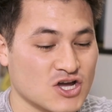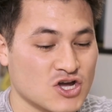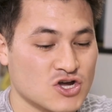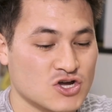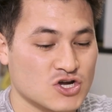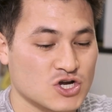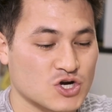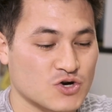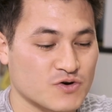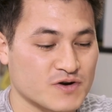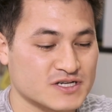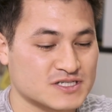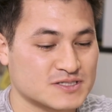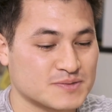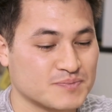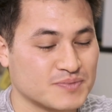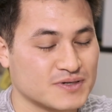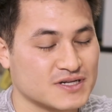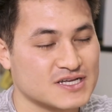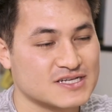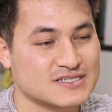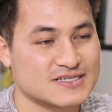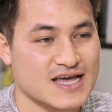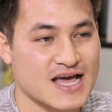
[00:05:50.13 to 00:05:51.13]
They said, Chris,
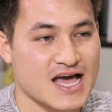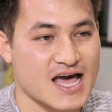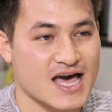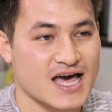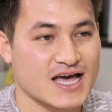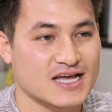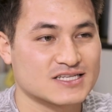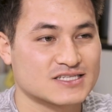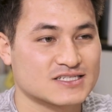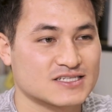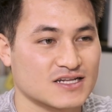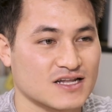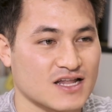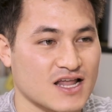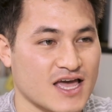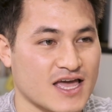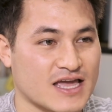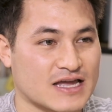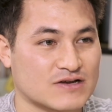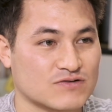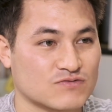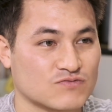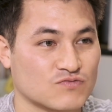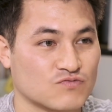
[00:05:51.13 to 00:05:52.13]
please act
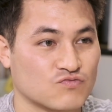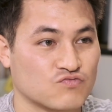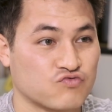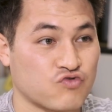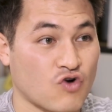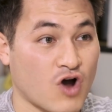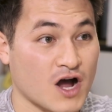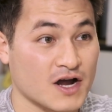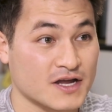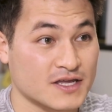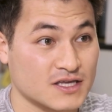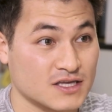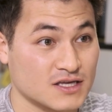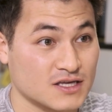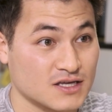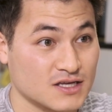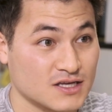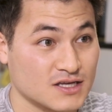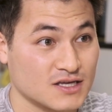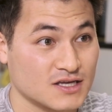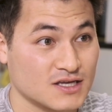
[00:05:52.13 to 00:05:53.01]
like Rocky.